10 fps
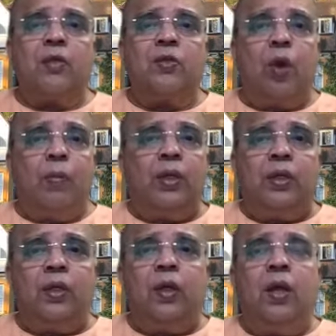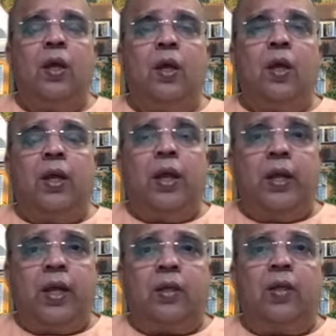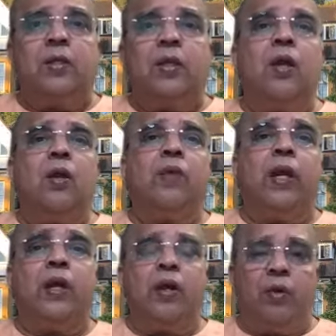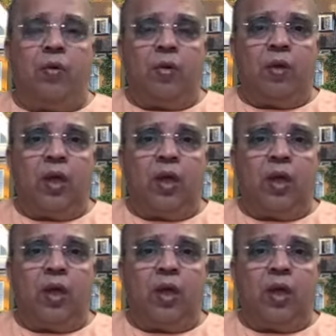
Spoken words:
Swamiji hated this kind of attitude.